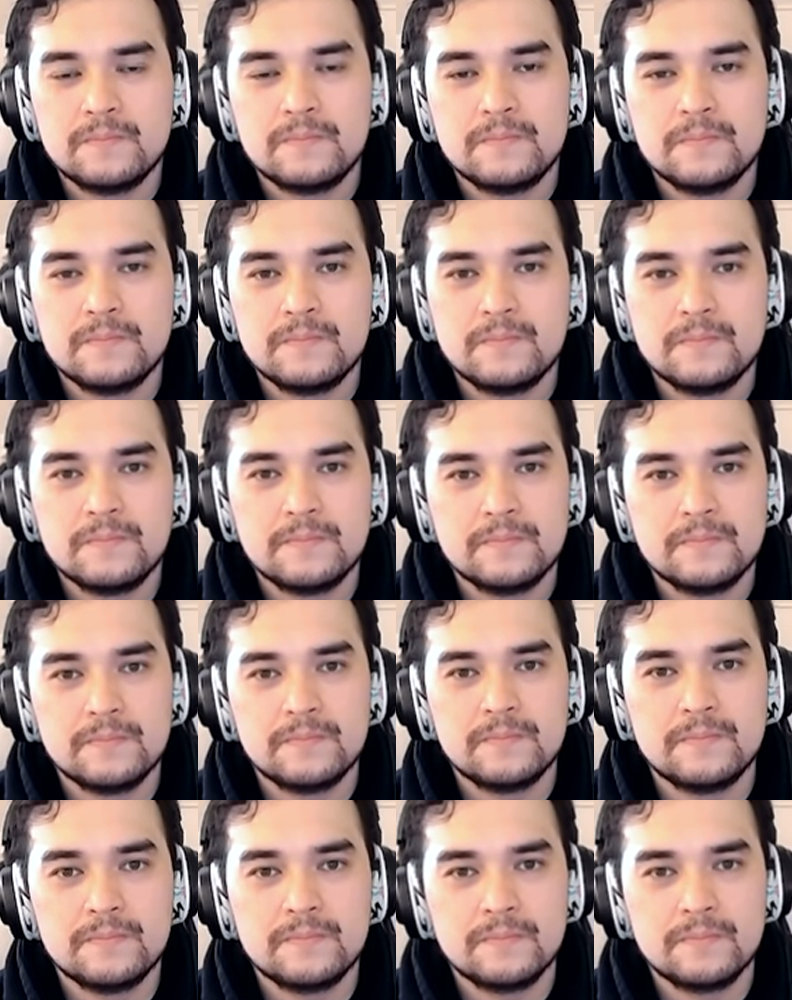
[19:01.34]

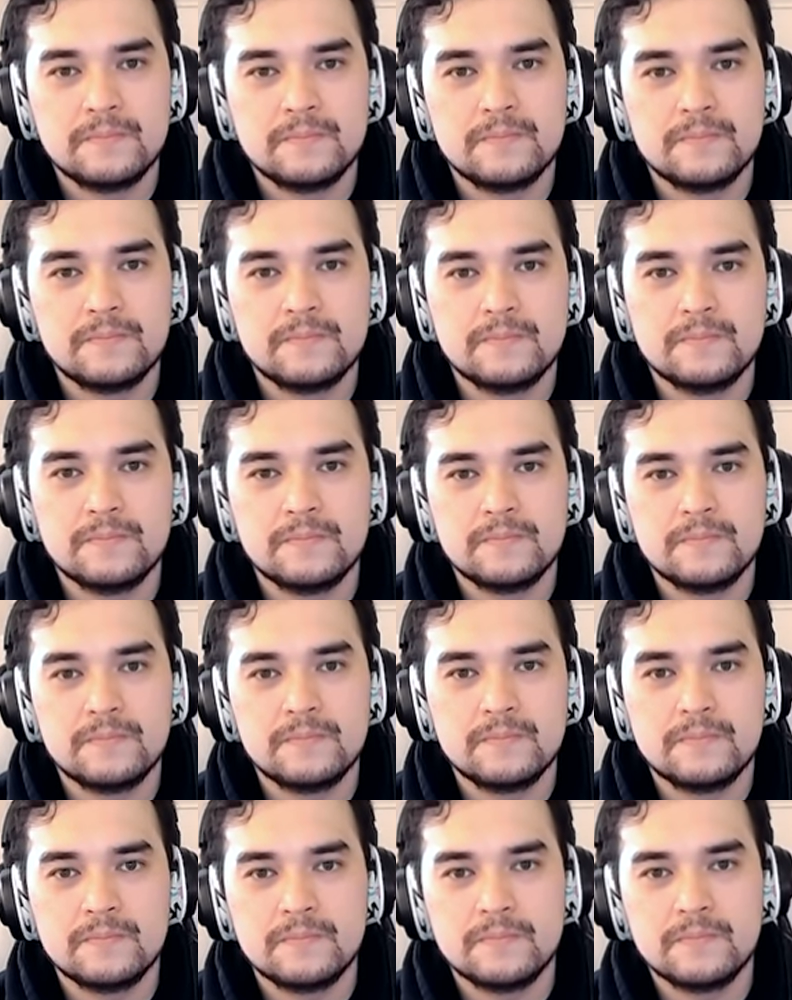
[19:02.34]

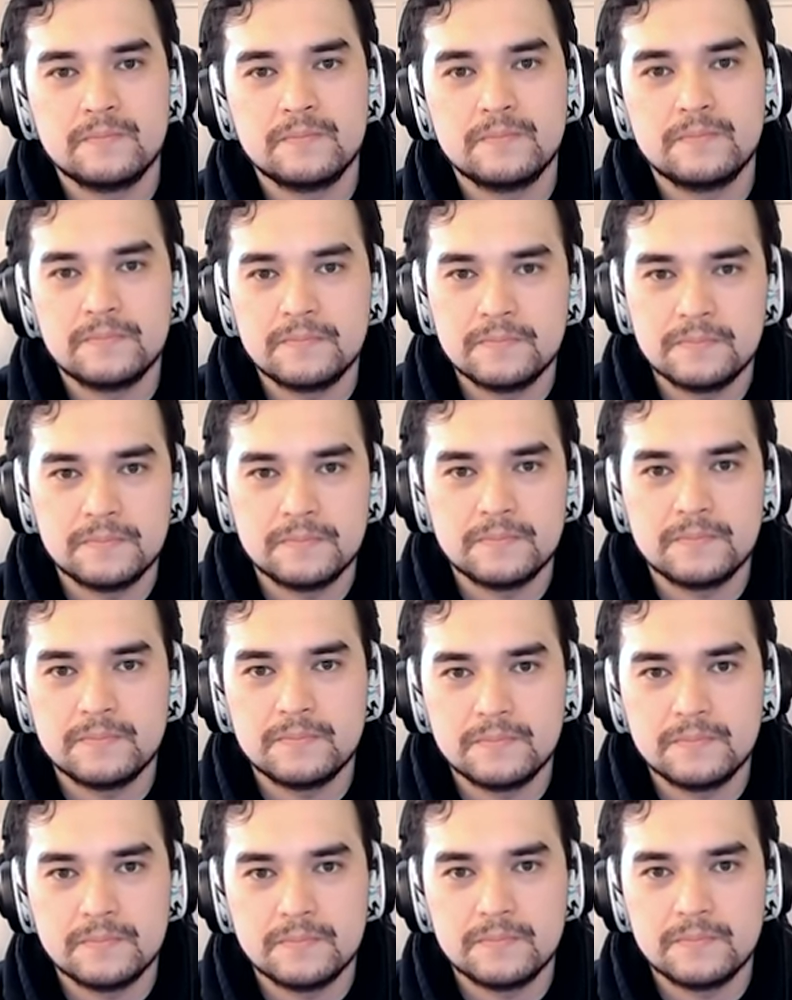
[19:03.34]

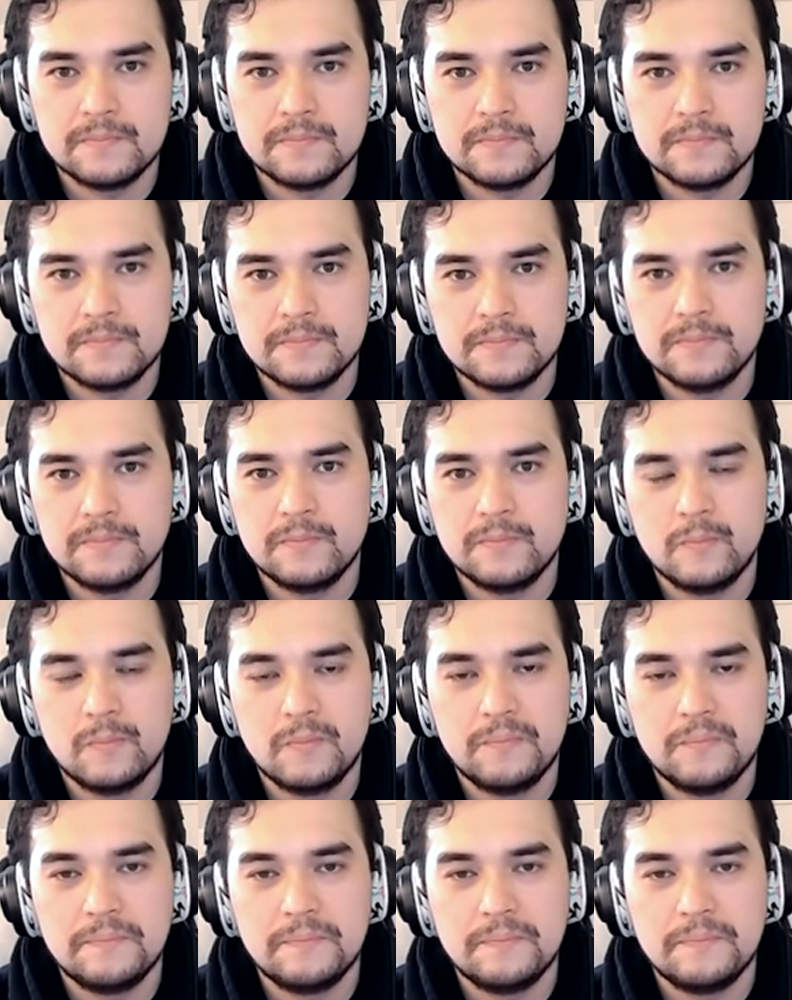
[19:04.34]
No words are spoken by the person on screen.